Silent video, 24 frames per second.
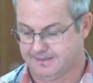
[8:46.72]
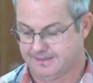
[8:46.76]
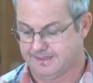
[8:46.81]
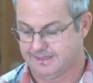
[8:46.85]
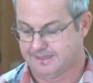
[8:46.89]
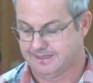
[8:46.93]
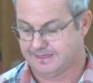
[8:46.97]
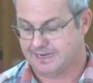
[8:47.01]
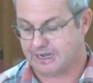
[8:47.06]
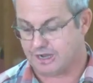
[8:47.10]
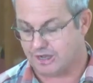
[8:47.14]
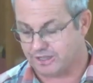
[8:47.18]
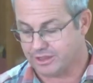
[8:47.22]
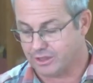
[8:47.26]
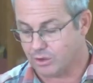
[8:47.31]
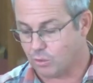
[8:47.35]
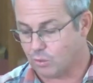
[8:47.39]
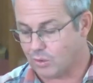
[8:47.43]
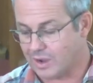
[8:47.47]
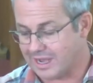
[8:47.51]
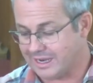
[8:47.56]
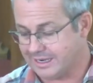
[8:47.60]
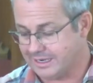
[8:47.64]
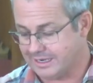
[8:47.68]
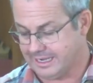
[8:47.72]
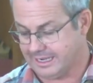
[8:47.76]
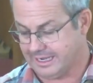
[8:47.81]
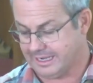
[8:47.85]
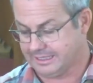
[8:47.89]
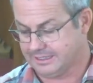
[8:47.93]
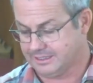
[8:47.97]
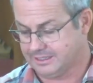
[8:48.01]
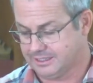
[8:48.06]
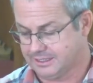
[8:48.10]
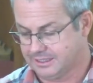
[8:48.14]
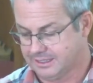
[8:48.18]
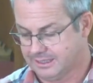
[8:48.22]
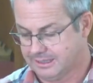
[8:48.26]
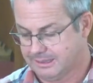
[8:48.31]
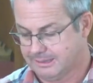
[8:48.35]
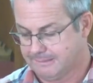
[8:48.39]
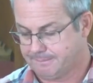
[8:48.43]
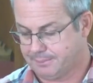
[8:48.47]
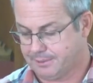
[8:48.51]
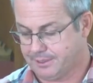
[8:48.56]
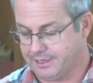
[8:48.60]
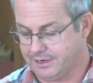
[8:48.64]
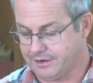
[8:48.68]
Now, on the one hand,
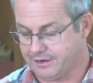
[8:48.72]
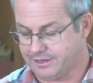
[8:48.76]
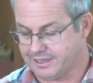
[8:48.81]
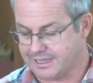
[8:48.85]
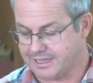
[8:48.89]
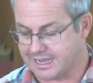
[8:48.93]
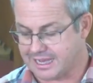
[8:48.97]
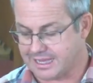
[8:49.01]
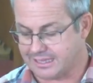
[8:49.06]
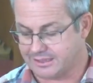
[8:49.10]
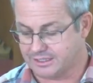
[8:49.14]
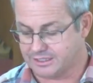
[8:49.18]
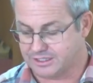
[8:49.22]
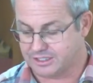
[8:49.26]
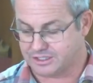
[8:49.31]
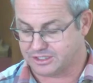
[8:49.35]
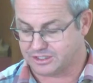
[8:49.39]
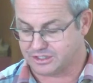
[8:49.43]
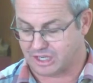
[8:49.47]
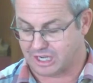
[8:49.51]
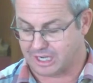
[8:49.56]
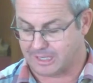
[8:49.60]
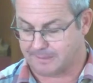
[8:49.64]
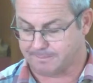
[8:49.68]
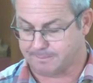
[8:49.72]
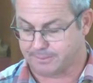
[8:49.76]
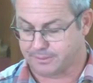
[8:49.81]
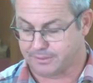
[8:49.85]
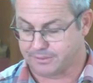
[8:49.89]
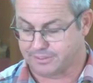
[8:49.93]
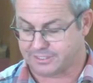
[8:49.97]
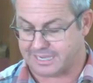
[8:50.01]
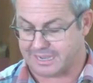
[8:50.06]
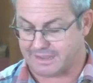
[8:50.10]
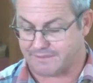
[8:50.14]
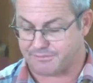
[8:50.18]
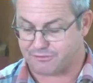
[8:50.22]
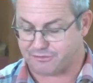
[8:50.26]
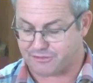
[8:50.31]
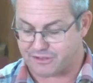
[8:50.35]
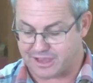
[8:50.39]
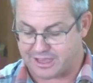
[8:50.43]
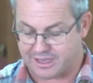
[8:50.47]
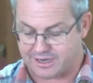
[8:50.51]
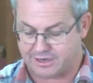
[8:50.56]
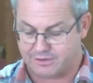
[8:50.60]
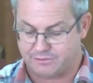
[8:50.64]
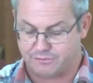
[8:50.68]
Peter and the other disciples are
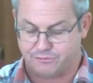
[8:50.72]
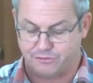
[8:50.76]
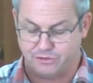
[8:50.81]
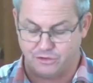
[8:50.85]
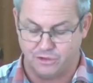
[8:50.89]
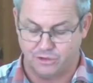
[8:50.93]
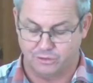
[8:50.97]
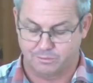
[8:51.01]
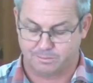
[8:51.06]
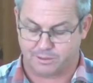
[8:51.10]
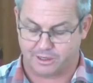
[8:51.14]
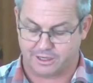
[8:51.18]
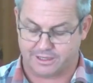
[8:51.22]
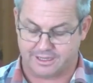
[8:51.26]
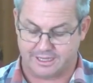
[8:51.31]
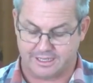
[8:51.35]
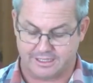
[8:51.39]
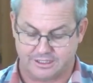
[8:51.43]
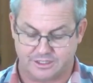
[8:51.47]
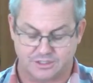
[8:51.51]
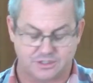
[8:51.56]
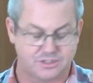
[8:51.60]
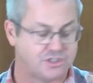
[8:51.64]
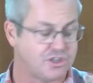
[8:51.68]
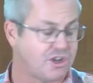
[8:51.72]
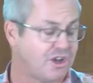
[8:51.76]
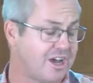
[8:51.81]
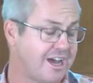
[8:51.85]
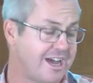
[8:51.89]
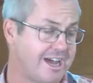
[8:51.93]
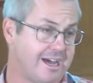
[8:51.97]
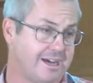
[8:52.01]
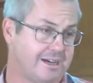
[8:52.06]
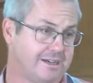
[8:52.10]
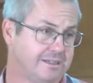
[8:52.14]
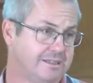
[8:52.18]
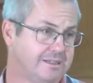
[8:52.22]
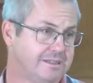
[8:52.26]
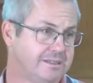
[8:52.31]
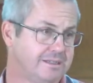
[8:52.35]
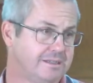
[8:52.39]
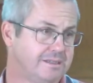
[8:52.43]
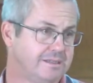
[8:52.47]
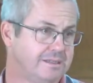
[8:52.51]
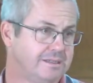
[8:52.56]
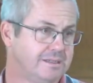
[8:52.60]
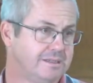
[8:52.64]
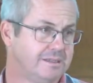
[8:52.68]
fed and fueled by their desire
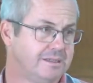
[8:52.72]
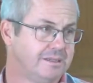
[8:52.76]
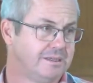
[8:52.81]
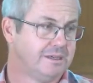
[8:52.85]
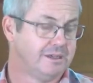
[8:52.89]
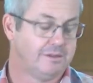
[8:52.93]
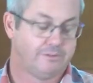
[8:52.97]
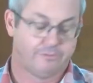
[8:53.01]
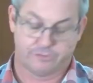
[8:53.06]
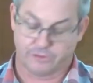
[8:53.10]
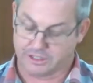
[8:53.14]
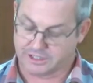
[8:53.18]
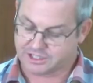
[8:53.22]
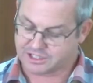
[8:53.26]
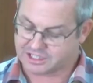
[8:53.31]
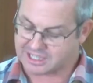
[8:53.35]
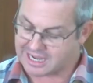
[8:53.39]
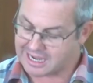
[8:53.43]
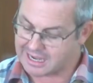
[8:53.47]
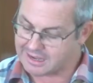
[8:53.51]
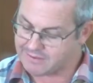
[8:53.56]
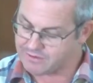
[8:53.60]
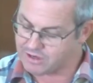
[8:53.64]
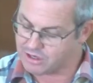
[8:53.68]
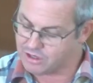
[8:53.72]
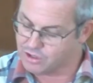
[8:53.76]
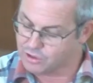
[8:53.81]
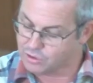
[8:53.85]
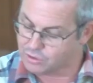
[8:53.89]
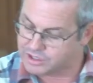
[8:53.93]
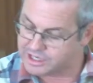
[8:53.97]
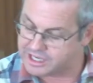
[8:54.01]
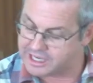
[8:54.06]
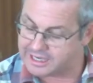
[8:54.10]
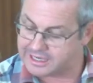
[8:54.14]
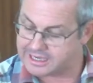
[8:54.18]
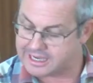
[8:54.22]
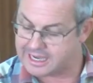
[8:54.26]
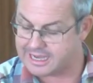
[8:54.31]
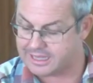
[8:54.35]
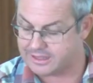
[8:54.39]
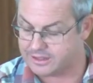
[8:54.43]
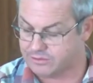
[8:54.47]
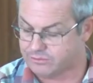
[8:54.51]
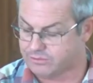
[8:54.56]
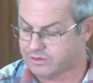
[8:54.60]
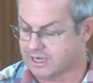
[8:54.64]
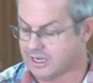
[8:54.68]
for a Savior who'll kick out
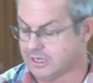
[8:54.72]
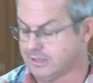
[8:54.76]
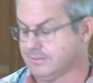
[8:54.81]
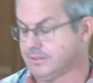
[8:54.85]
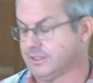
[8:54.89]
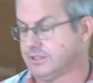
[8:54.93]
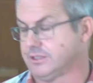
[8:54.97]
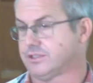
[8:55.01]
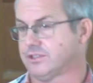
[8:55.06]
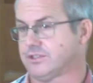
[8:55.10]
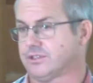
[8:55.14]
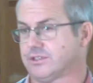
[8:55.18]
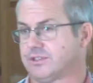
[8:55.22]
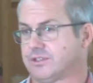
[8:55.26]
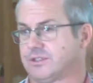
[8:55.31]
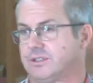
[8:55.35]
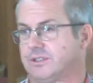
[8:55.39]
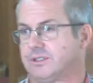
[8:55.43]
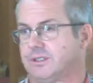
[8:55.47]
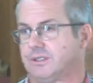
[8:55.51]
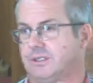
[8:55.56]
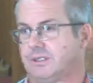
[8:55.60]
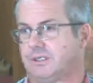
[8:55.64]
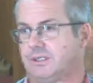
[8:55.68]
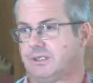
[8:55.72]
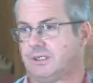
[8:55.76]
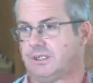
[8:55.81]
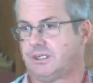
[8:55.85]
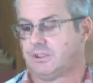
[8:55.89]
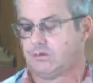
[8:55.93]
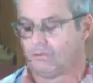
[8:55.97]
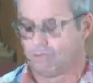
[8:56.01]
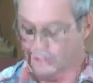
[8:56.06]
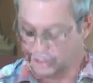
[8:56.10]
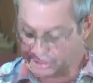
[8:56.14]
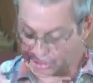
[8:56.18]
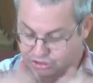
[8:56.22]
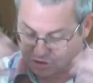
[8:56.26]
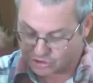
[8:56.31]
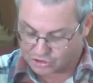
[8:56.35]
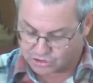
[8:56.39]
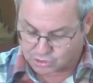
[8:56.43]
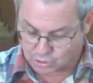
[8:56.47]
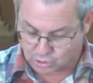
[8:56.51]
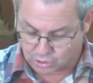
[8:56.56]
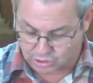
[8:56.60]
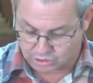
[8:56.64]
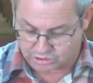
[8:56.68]
the Romans,
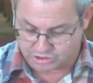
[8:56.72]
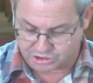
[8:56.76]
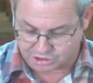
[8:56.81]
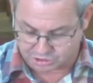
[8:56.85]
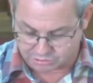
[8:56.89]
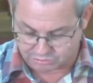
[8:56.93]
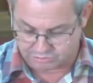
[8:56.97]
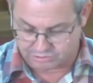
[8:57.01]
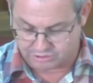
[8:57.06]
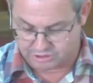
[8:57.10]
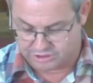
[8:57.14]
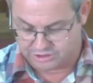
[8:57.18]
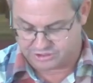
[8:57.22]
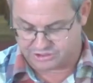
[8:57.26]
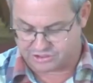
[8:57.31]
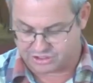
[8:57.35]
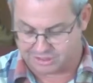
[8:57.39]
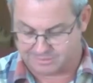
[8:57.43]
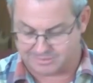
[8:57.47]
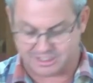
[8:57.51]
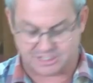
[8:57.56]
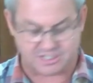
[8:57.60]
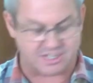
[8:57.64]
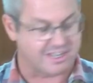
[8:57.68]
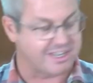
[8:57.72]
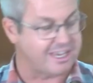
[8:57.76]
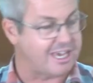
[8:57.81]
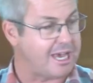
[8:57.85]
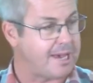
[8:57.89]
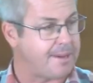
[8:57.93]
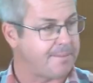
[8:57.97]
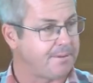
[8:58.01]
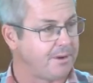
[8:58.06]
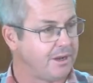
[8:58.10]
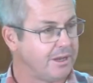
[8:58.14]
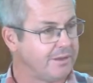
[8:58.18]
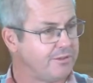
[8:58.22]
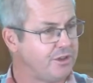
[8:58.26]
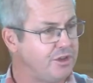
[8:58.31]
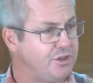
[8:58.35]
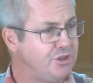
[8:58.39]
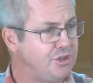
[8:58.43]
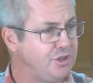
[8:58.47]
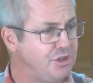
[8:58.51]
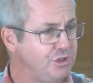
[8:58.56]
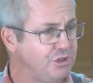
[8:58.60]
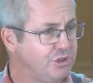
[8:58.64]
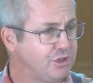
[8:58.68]
restore Jerusalem as the capital of a
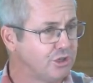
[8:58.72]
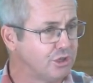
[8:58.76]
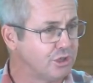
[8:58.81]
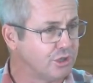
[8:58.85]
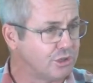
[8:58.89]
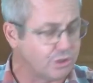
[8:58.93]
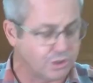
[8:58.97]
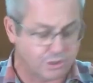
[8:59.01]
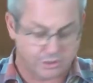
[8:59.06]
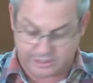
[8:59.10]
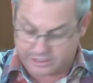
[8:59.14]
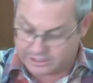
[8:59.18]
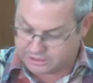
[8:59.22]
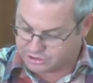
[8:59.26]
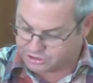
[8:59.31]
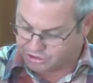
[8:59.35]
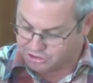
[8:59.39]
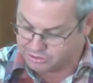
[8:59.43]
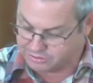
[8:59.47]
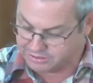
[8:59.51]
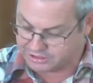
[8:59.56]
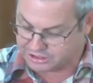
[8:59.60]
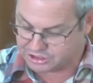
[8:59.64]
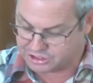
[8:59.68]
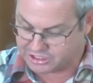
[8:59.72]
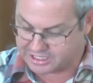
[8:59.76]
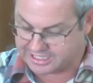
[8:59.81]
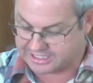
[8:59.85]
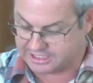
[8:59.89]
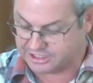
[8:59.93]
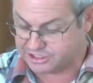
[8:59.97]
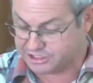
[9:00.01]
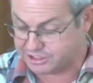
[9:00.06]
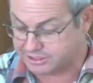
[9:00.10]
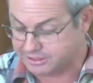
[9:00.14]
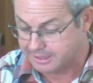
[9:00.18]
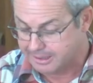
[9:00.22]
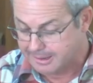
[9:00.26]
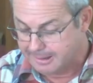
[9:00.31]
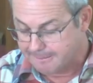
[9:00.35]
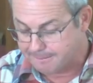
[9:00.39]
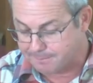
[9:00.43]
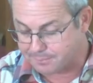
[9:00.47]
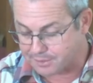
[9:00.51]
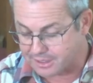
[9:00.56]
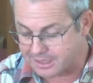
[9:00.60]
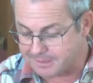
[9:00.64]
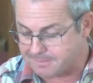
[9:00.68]
new glorious Jewish nation,
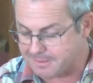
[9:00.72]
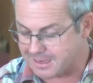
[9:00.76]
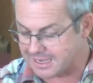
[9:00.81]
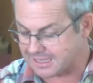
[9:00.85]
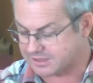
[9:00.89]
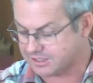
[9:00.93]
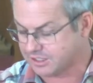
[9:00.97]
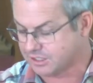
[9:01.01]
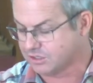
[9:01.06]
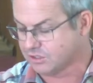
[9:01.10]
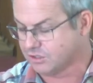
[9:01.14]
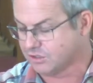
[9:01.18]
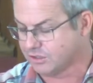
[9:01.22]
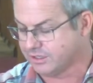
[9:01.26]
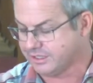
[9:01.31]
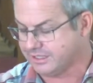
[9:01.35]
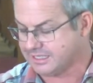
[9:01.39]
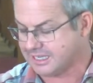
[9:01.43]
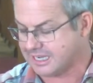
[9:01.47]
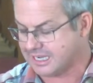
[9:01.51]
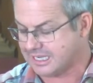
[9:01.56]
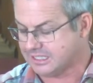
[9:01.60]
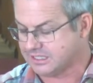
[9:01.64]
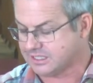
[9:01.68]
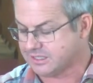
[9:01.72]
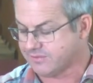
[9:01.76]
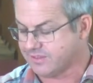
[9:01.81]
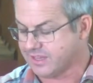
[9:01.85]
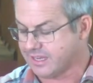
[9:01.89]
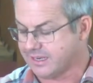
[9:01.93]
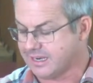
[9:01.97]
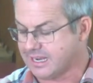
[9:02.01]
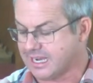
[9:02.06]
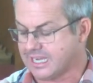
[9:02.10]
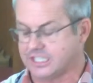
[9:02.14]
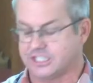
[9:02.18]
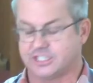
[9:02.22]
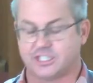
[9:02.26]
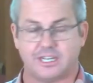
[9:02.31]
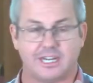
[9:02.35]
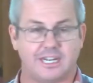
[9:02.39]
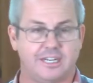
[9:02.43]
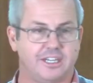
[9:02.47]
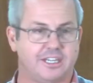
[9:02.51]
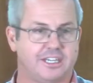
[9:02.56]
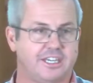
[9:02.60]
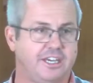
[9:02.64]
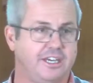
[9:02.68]
bring back the glory days of their nation
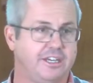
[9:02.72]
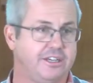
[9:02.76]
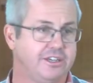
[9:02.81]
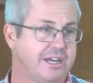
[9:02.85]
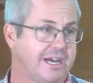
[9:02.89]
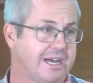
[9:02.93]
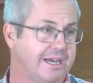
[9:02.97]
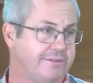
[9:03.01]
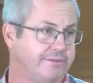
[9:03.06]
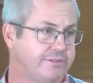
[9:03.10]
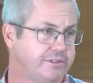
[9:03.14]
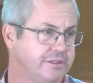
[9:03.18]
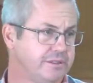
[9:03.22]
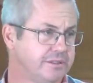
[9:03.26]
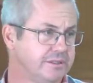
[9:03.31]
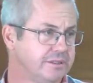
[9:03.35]
under King David.